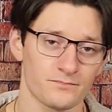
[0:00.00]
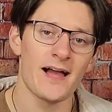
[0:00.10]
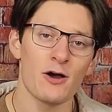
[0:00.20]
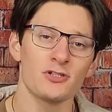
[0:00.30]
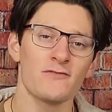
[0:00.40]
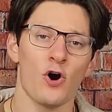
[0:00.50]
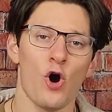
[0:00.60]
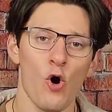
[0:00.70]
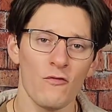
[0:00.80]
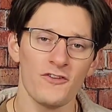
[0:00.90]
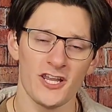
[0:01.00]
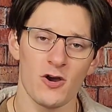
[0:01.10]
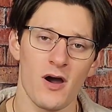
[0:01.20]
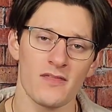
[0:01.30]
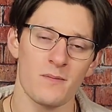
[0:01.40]
I also have a whole
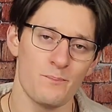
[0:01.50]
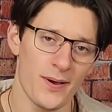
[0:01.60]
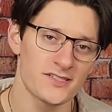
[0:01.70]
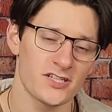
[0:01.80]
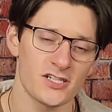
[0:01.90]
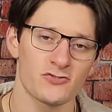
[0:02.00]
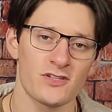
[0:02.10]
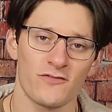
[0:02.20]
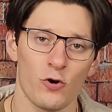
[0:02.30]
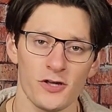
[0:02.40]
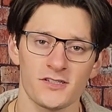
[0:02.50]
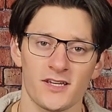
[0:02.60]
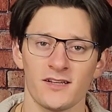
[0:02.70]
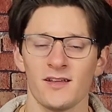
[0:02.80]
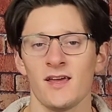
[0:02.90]
video on the best sunscreens for oily
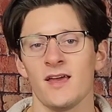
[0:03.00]
skin,